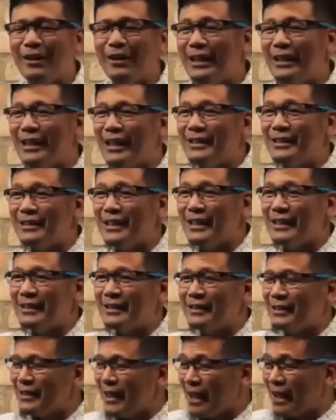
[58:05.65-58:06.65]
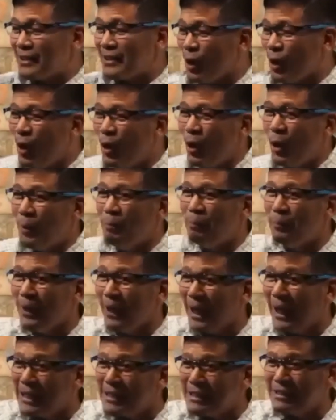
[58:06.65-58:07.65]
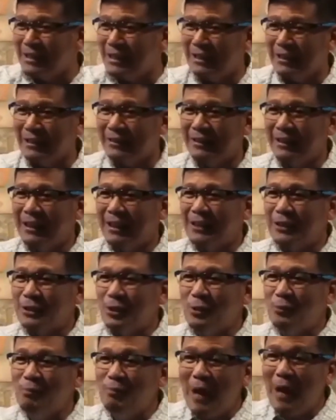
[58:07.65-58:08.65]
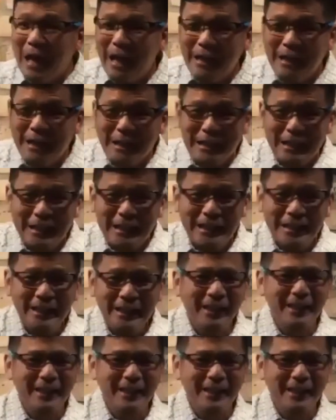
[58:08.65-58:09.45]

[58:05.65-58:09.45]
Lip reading: is just a song of blessing to many.